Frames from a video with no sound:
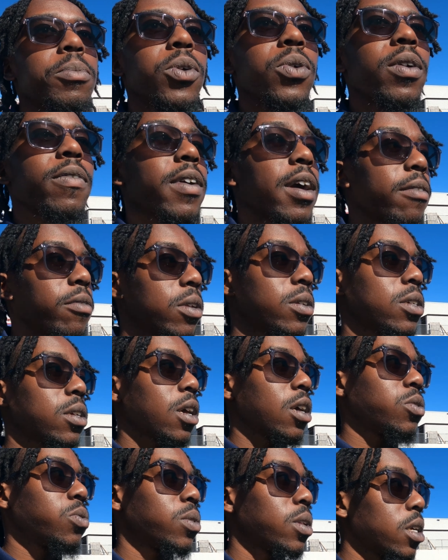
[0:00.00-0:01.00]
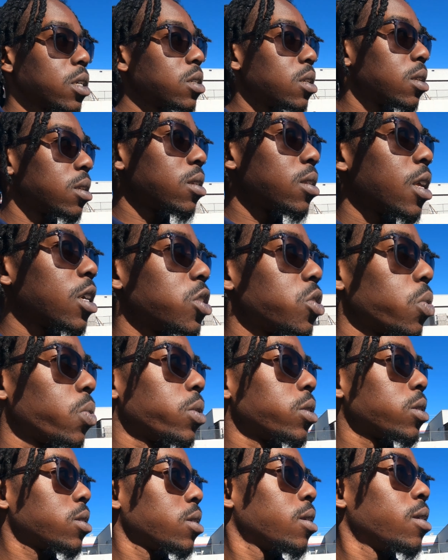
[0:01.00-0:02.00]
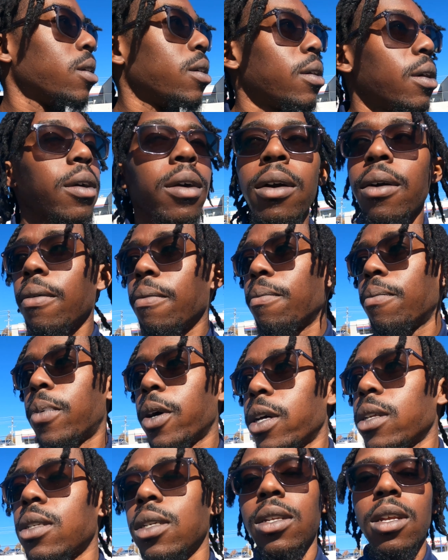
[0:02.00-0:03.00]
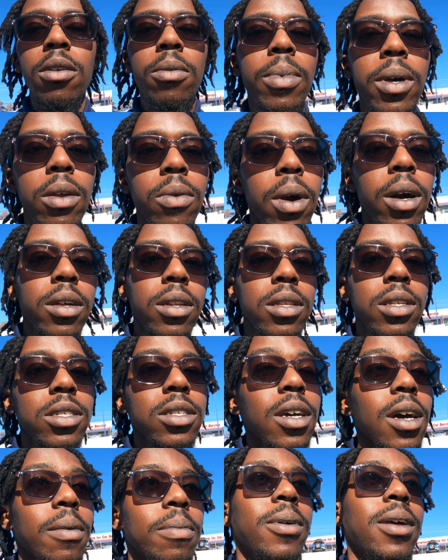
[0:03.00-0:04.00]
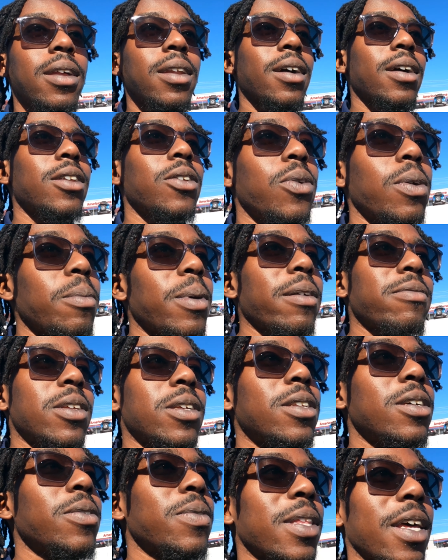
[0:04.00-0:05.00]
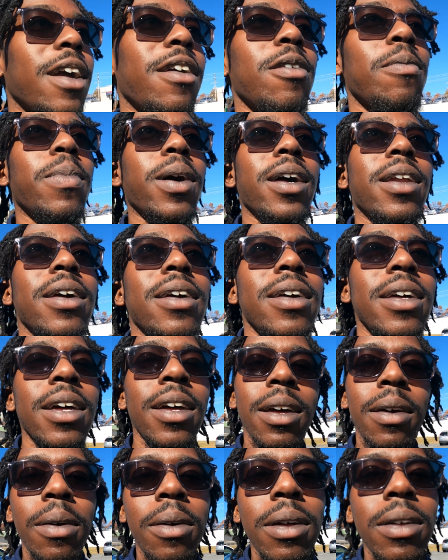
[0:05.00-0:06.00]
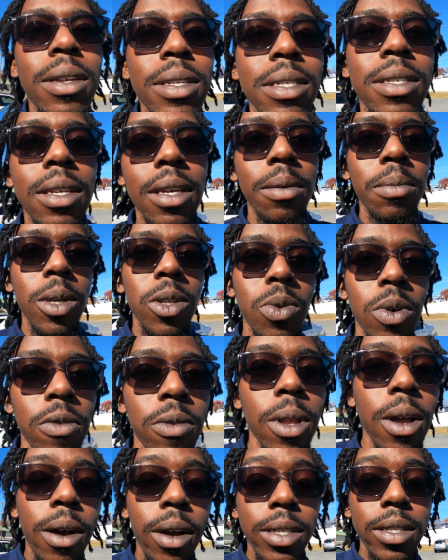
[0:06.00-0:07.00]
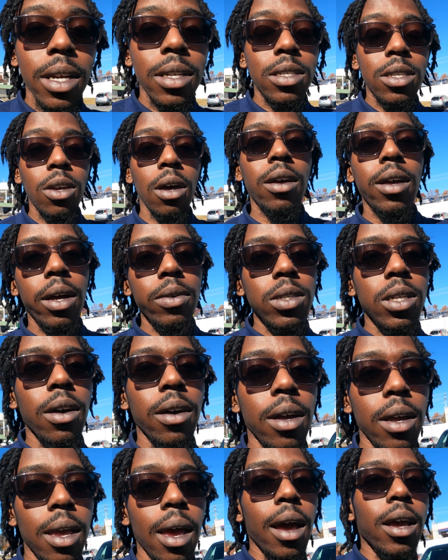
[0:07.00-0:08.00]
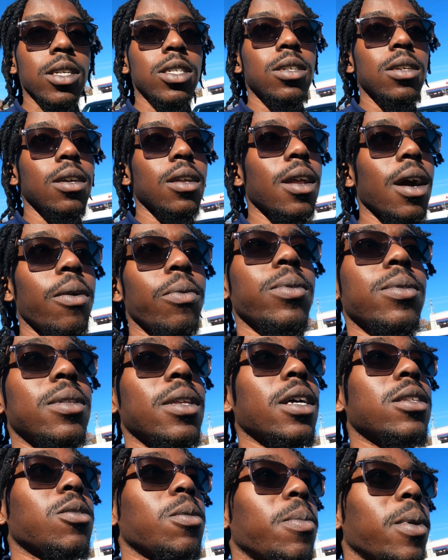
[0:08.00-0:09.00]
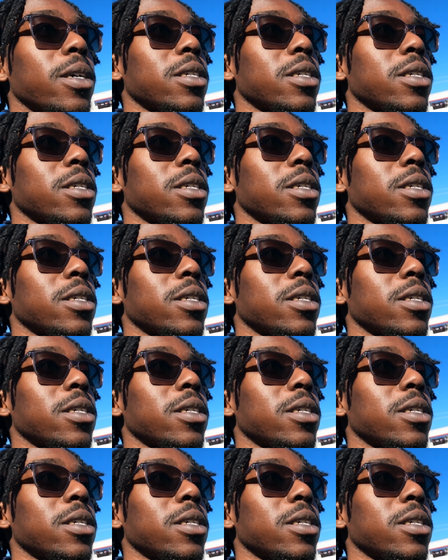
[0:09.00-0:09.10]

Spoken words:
the beauty of having a schedule that's yours. But now I better walk into the shop, and I know I'm gonna have to deal with everybody seeing me do a vlog, because I was talking cash shit. I told